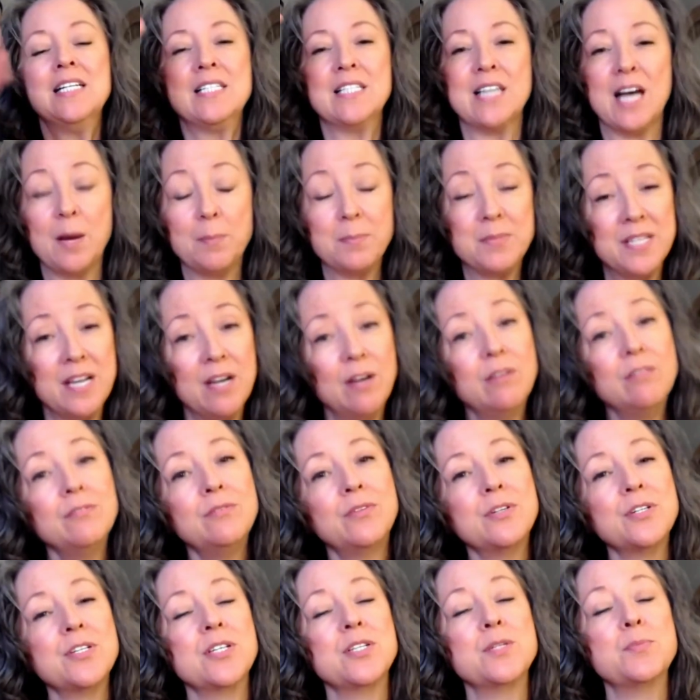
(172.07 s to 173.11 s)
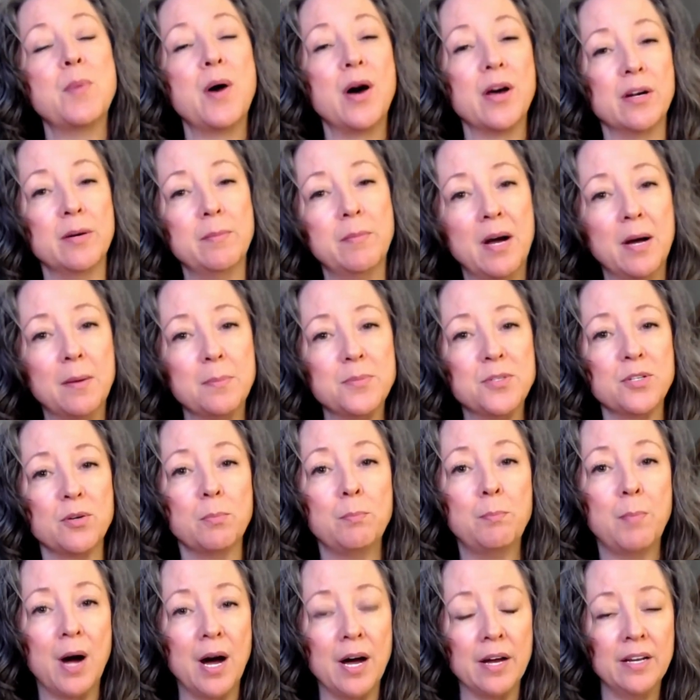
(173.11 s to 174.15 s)
top down versus bottom up. So
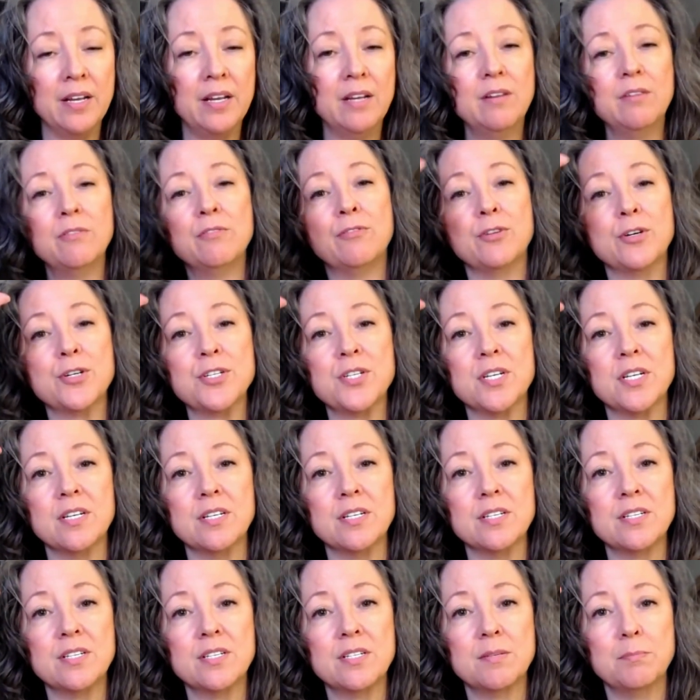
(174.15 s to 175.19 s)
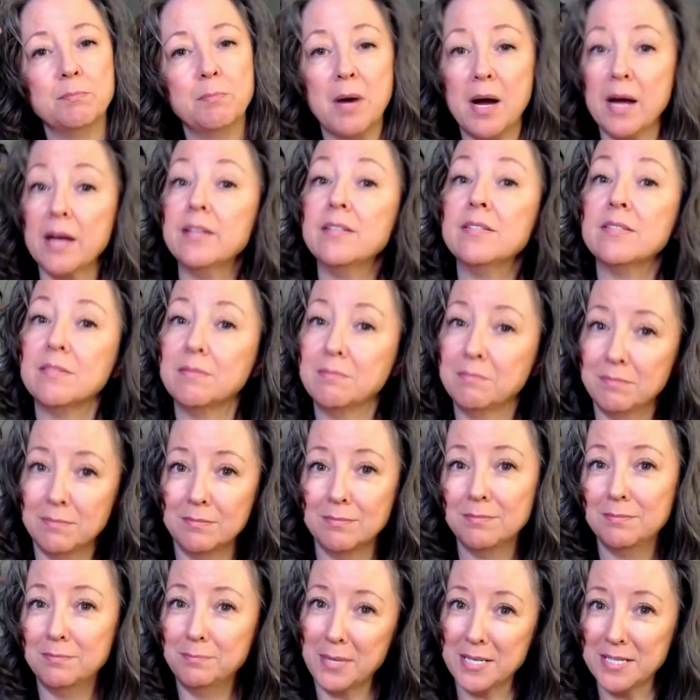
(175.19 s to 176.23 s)
body versus mind,
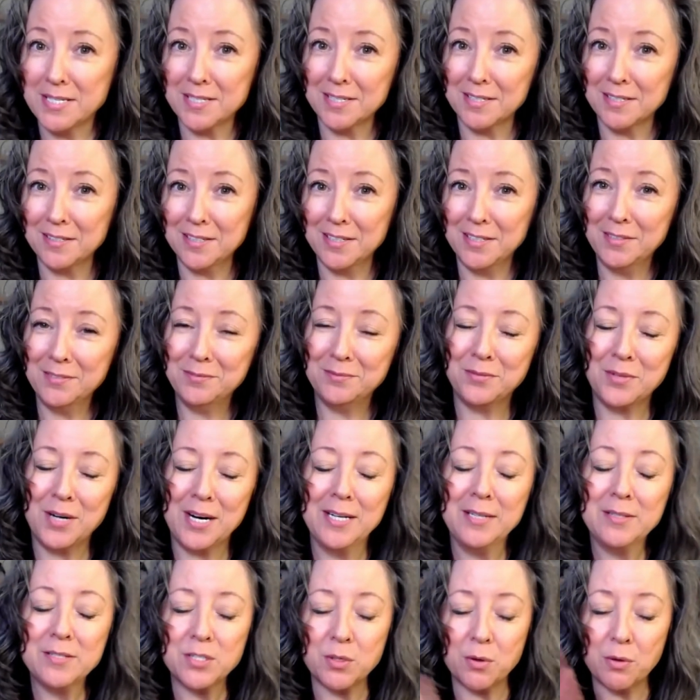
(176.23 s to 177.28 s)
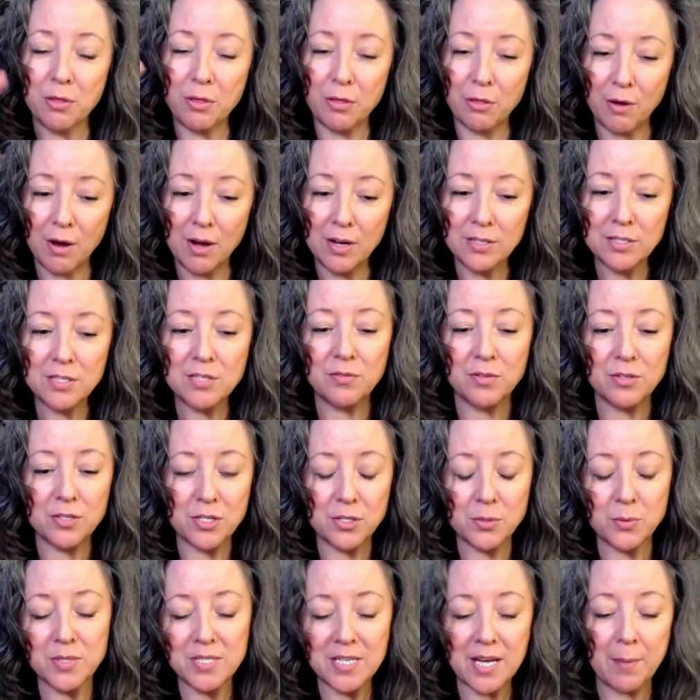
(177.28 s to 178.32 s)
basically, right? So thoughts
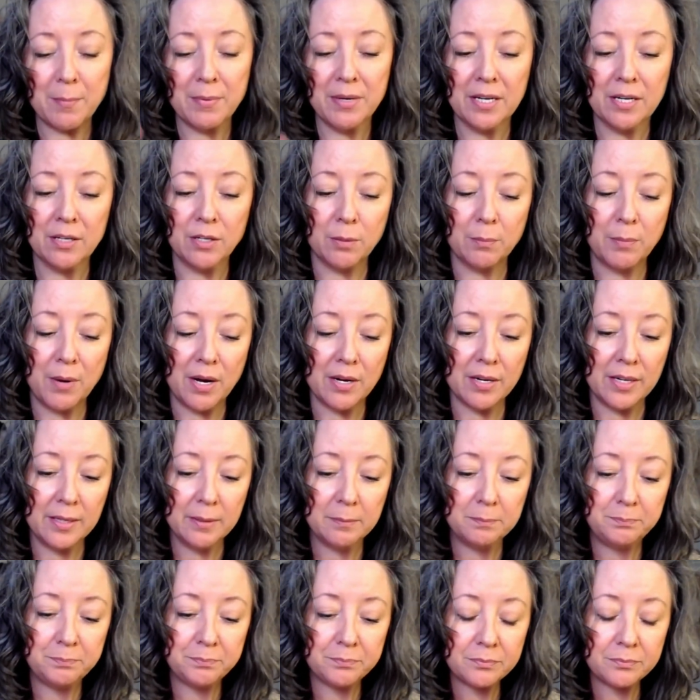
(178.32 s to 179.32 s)
versus what's happening in your body.